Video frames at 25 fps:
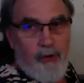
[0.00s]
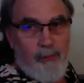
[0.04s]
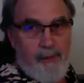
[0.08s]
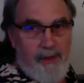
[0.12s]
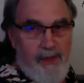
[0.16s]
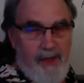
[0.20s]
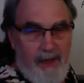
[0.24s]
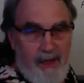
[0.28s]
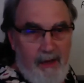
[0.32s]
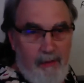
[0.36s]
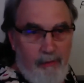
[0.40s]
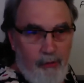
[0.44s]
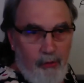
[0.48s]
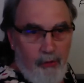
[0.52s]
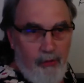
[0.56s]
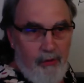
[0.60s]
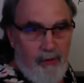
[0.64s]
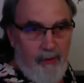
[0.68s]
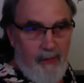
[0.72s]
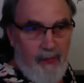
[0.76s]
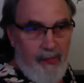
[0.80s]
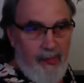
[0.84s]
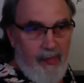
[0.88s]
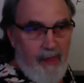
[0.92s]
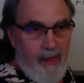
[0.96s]
behavior
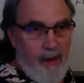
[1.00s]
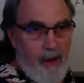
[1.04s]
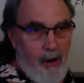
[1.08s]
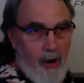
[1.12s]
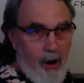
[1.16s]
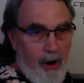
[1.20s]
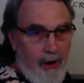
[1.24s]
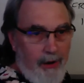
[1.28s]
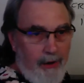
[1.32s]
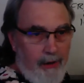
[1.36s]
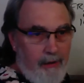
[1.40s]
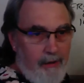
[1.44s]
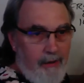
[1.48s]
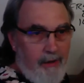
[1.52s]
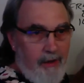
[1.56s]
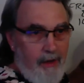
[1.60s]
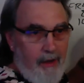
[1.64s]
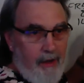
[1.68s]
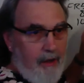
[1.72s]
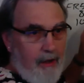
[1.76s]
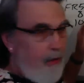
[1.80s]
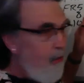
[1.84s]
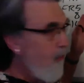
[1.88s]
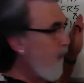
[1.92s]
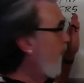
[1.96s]
on a
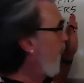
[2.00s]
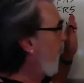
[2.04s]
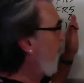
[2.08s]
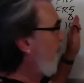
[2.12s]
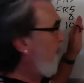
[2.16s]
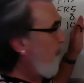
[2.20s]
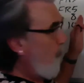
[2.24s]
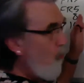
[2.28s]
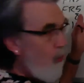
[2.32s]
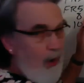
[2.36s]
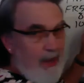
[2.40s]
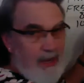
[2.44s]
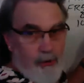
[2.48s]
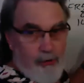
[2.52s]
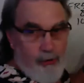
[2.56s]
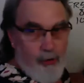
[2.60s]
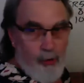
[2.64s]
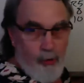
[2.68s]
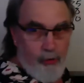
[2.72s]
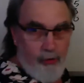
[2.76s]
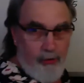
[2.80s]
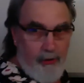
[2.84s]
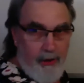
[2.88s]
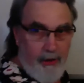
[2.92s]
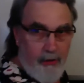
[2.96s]

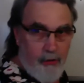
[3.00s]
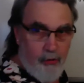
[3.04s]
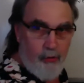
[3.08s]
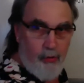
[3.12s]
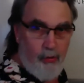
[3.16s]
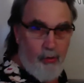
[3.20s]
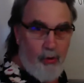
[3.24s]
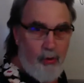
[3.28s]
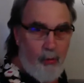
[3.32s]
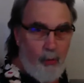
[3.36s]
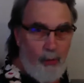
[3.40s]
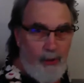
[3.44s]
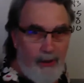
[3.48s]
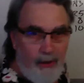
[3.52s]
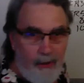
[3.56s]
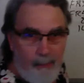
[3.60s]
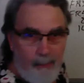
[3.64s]
ratio schedule, we get a